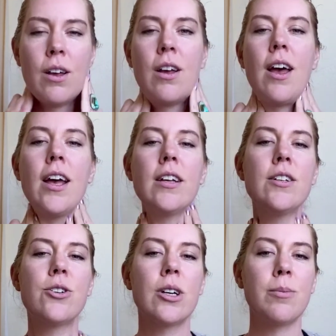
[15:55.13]
end a
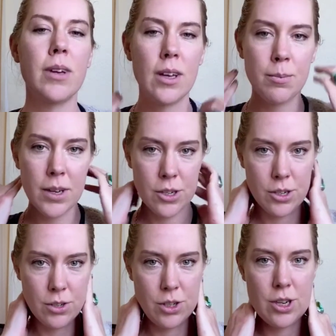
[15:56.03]
treatment by
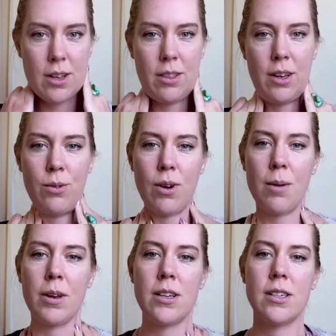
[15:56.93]
just gently
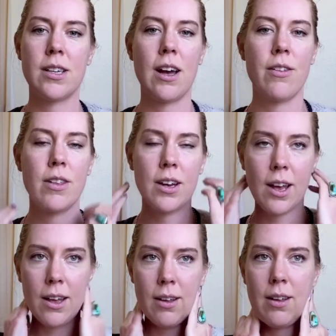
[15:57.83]
rubbing down the
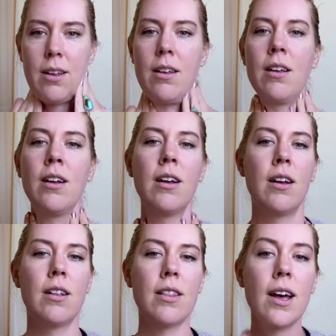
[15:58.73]
neck. That